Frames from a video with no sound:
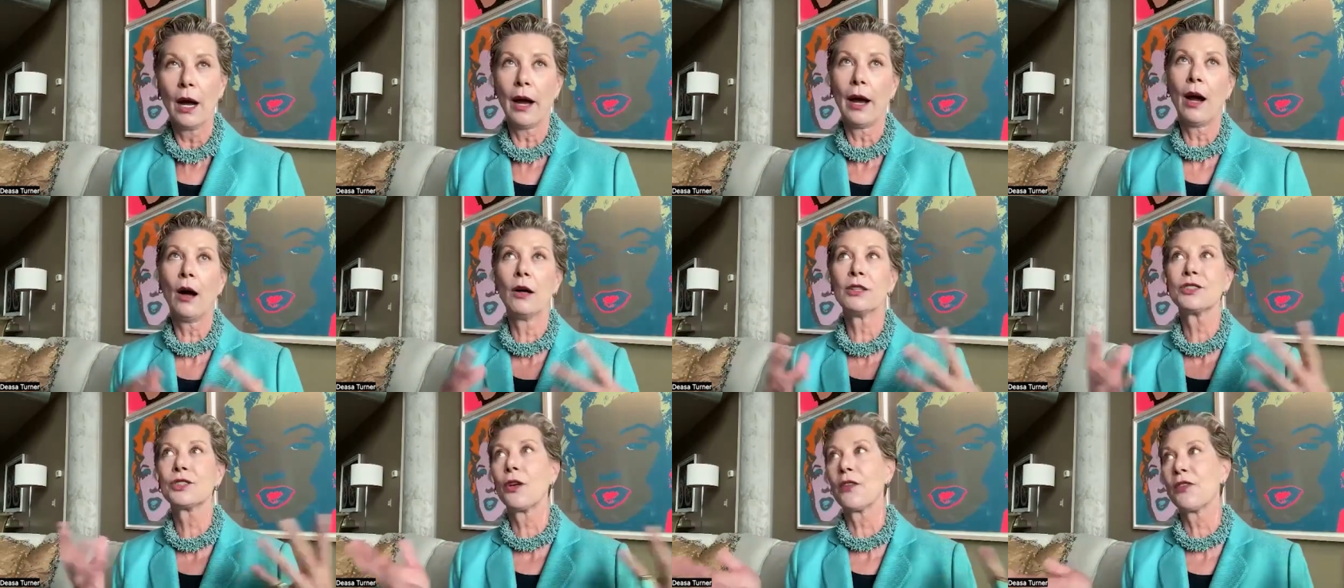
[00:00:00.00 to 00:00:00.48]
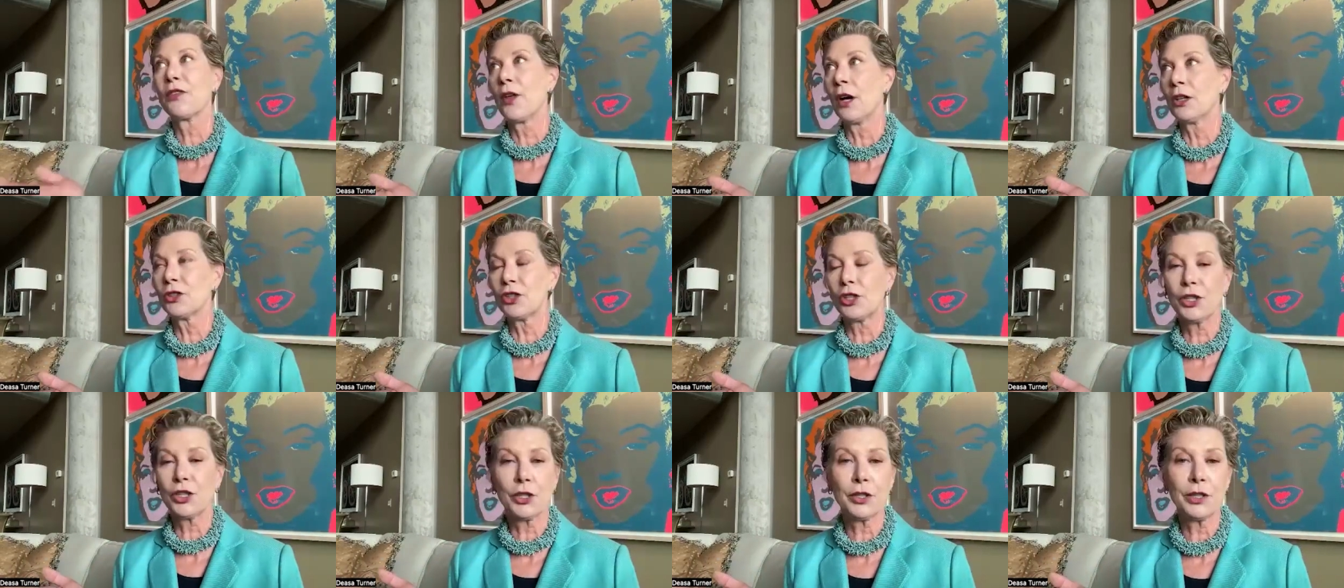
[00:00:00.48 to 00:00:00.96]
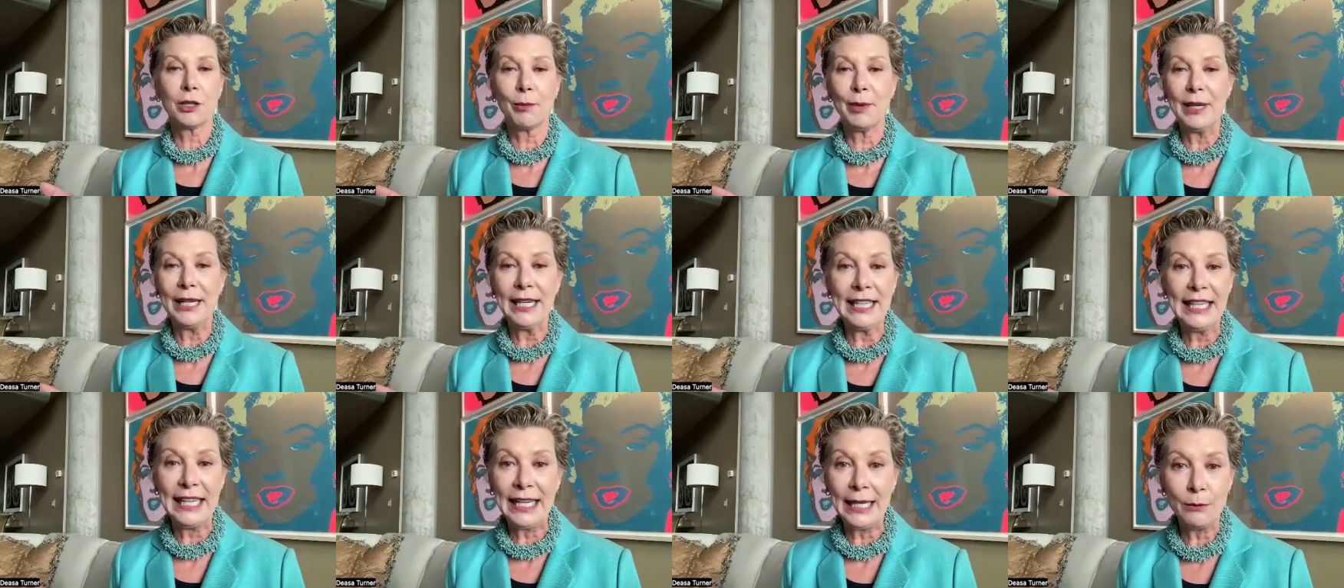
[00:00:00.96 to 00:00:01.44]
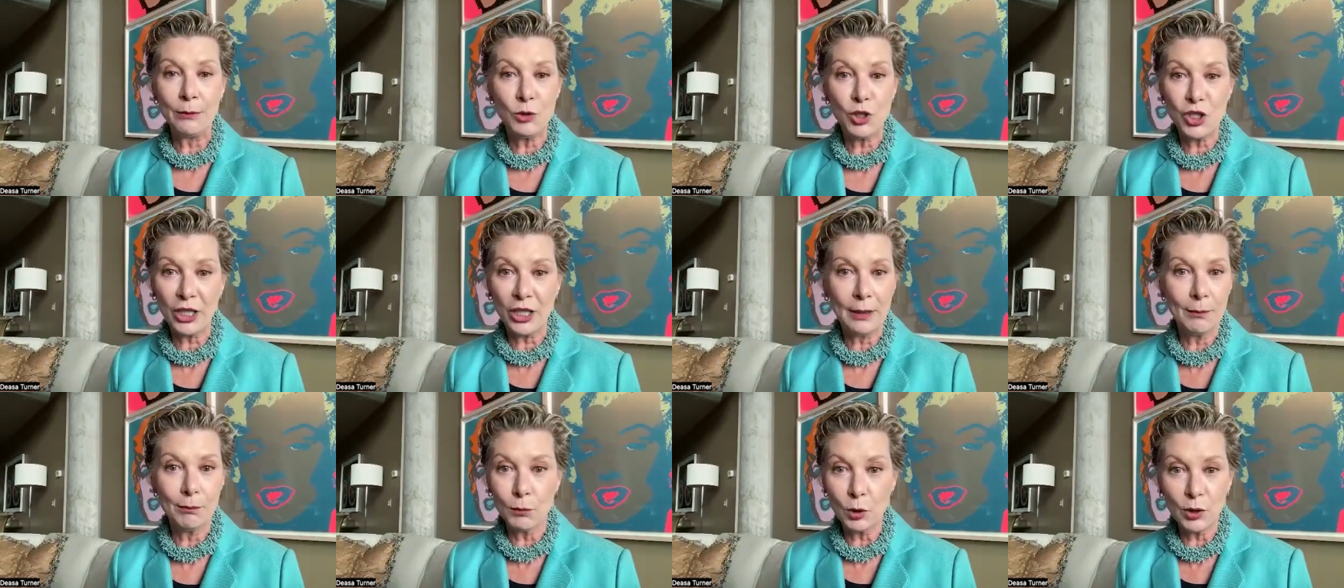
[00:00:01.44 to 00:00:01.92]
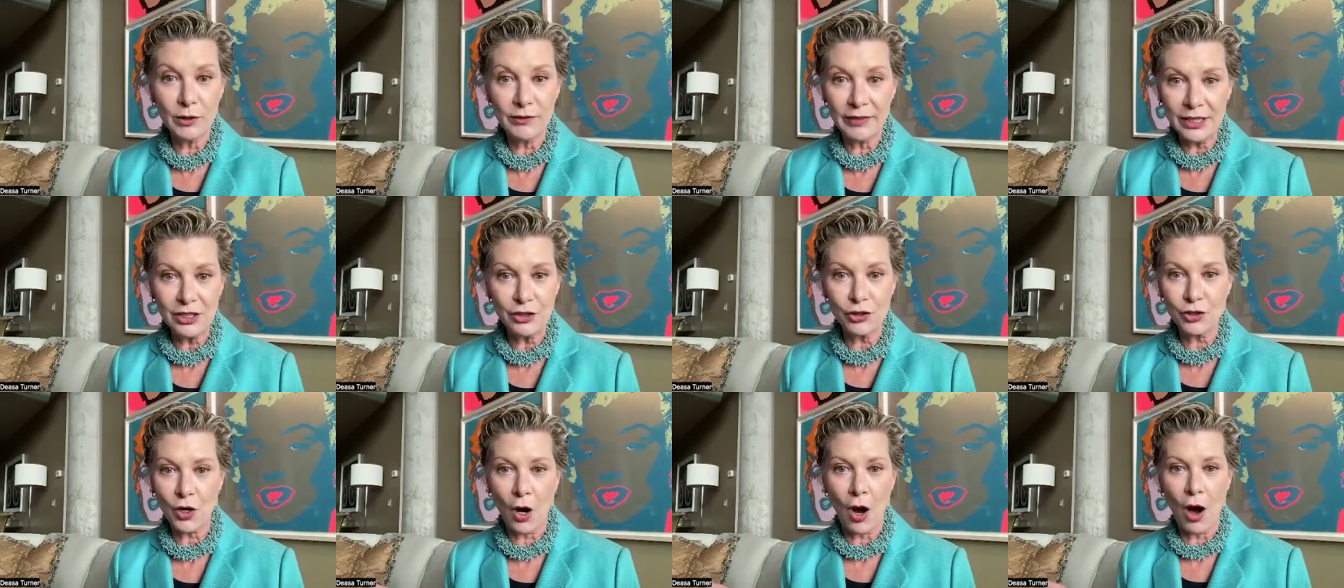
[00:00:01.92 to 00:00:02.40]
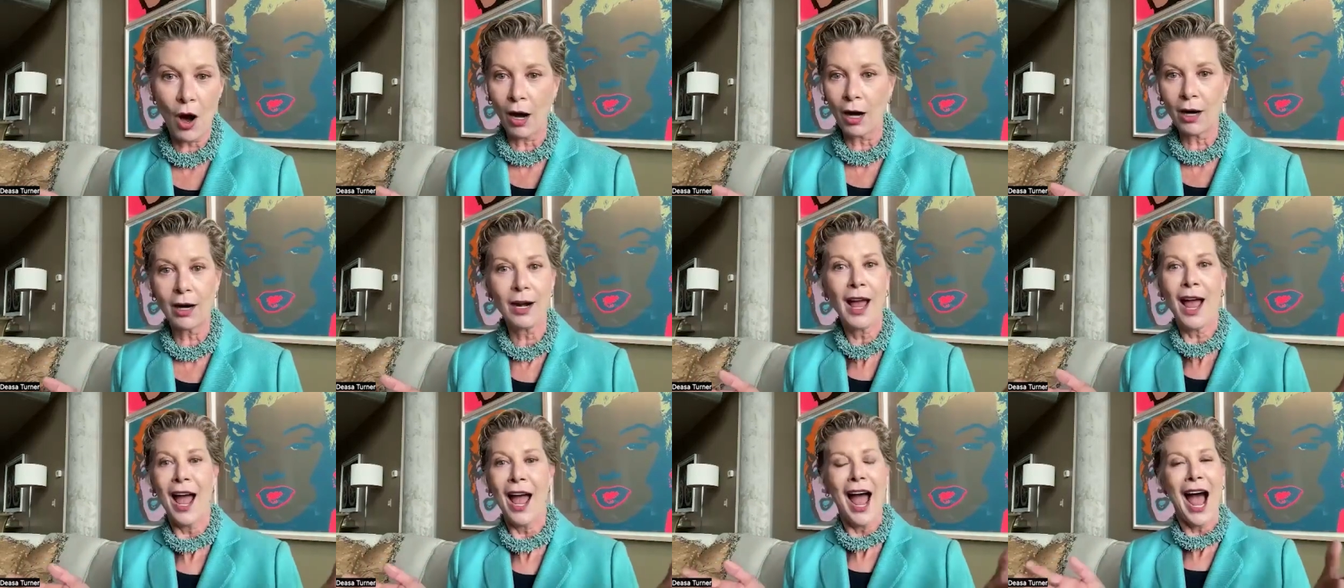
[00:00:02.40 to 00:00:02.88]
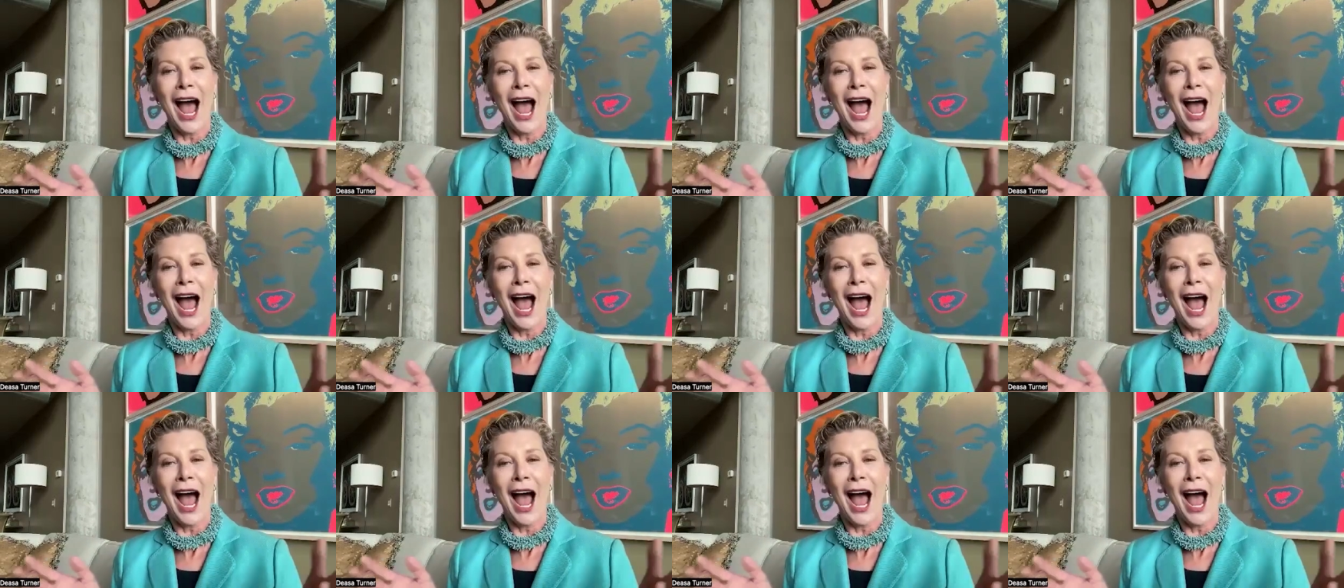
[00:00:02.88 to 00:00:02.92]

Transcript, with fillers: I also thought she could have been an M G M movie star.